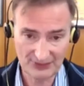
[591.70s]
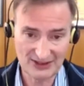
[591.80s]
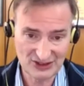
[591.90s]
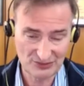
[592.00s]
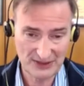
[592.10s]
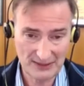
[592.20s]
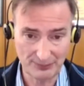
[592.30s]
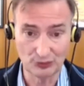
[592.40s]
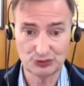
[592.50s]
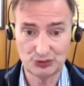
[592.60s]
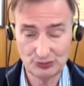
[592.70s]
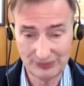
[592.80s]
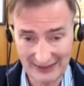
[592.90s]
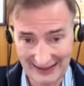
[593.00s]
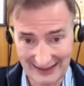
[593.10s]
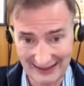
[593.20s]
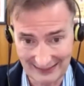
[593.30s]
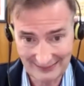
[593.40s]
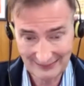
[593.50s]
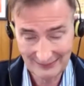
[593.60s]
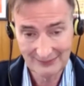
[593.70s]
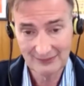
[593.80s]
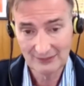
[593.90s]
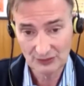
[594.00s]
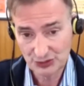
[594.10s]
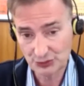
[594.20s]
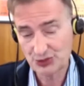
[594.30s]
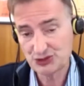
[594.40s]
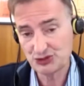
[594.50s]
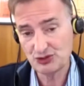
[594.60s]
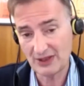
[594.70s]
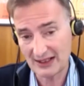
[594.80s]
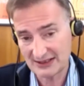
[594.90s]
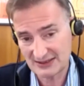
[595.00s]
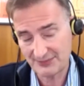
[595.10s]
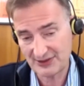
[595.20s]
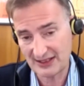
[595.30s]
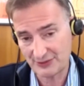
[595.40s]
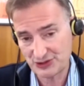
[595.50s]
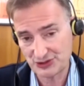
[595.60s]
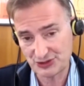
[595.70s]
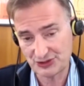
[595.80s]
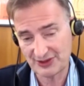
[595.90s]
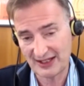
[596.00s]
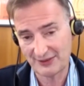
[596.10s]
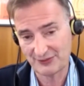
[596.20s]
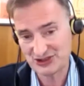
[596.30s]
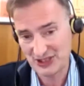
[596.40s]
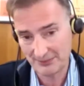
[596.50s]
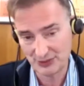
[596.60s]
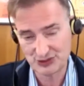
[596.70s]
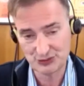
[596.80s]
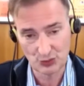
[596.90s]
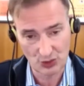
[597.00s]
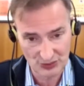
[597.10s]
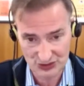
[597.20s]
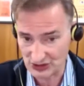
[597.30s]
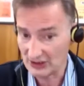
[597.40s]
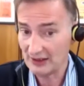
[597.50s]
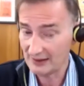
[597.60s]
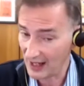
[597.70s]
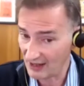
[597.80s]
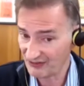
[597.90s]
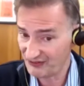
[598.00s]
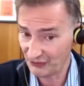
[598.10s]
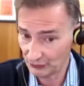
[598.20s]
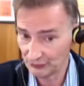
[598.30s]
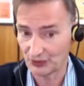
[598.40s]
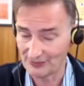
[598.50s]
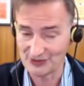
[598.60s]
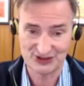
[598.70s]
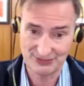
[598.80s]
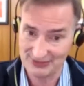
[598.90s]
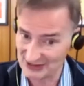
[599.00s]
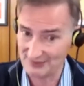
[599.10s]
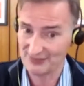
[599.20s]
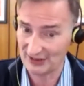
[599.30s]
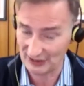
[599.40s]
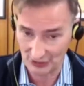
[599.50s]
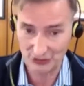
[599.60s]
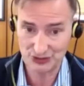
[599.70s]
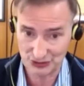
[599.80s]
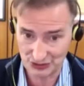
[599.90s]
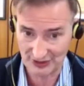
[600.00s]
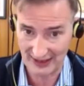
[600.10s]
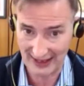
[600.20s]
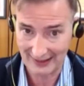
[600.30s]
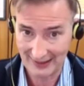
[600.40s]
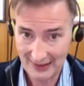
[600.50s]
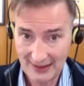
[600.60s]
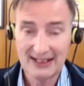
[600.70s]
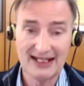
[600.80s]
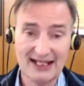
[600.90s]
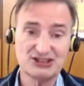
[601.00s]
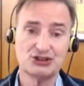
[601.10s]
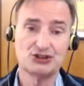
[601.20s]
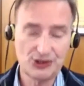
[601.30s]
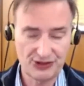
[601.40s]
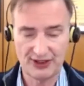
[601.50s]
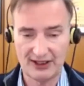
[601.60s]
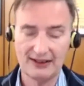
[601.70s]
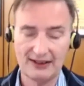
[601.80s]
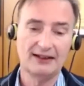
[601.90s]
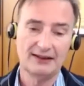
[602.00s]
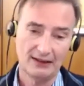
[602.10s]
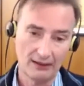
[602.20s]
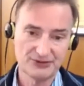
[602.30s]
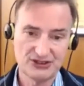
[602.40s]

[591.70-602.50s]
of people to begin to resume on something that resembles normalcy, not full normalcy, but something closer to that, it's a good thing, helps the